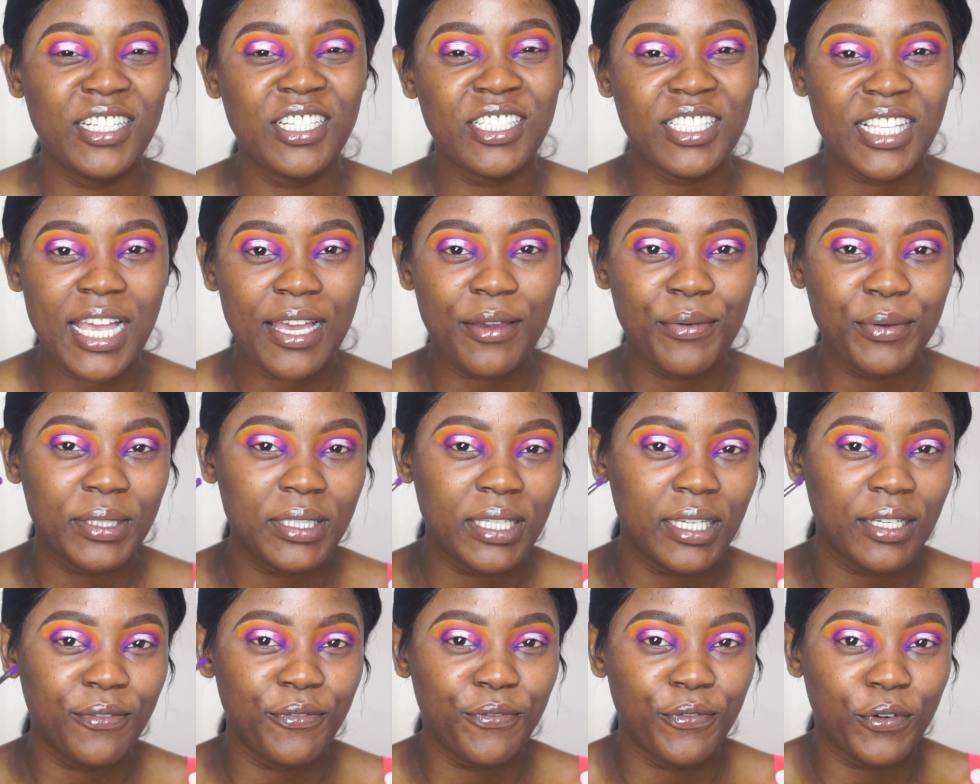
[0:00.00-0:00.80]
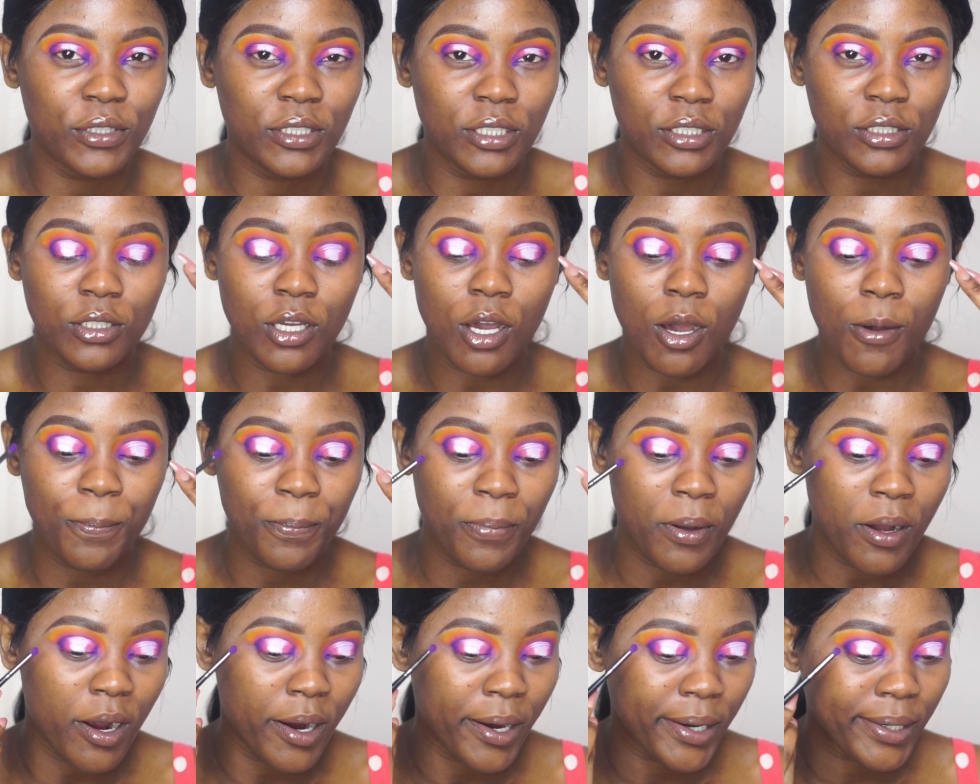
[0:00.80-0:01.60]
just like we did for the
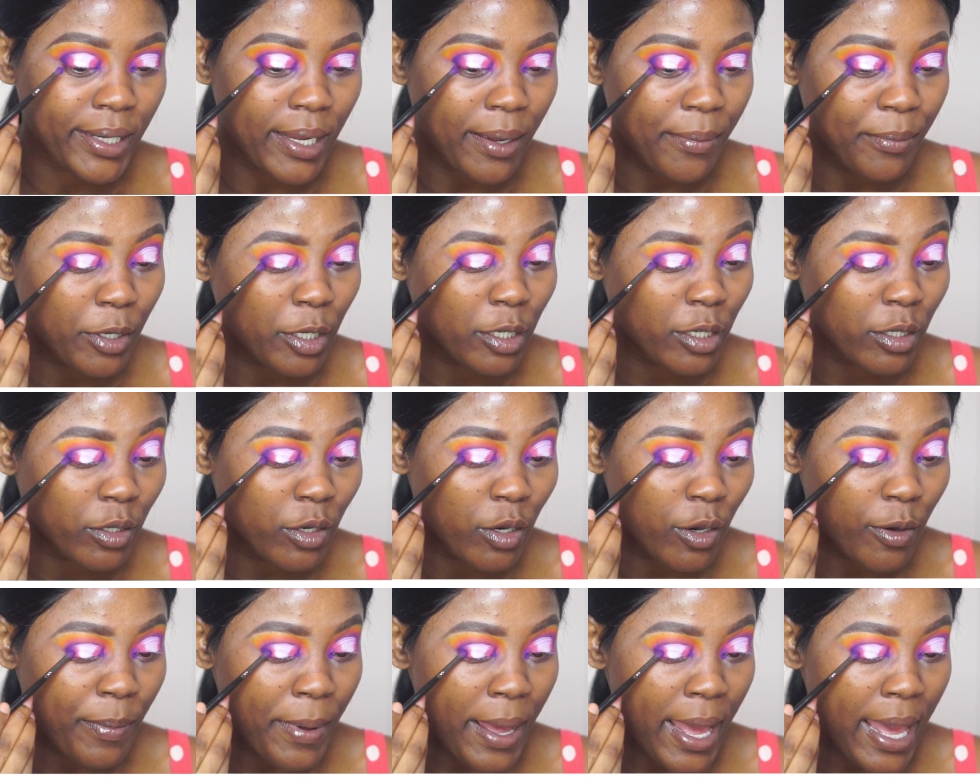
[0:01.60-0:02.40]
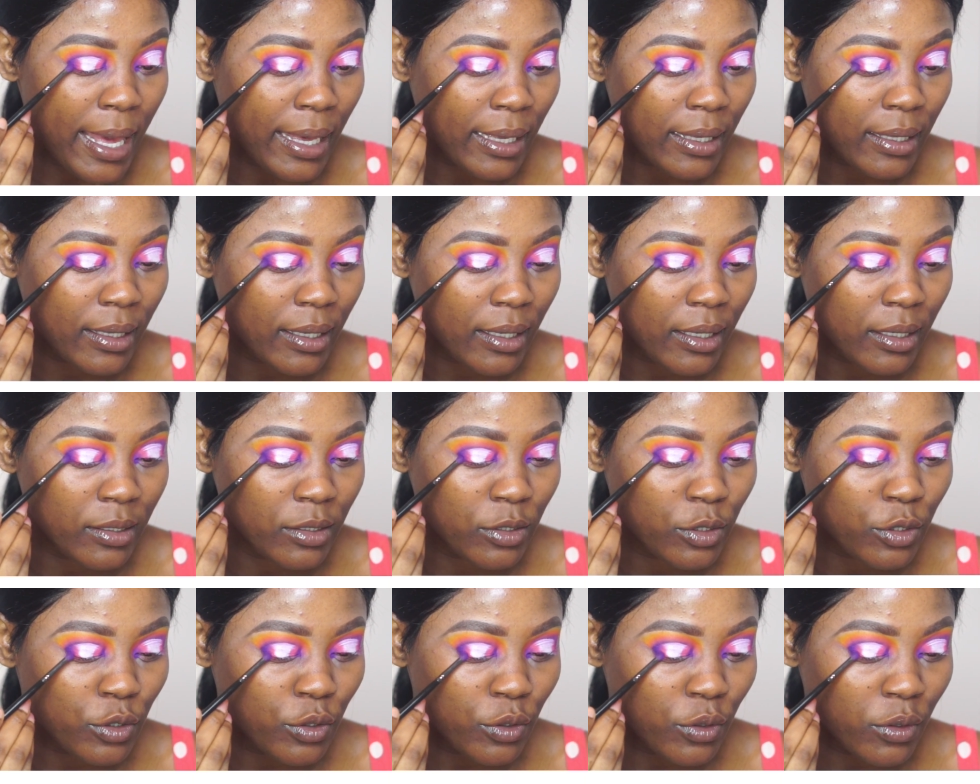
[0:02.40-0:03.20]
top part, I'm gonna go back
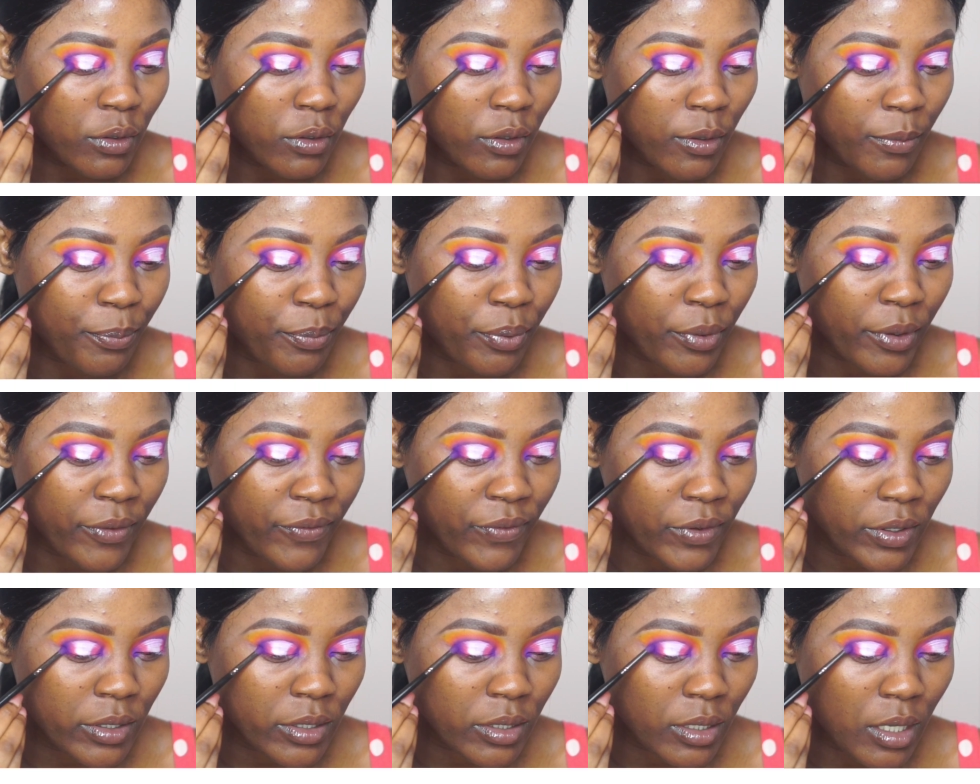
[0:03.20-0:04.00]
into the previous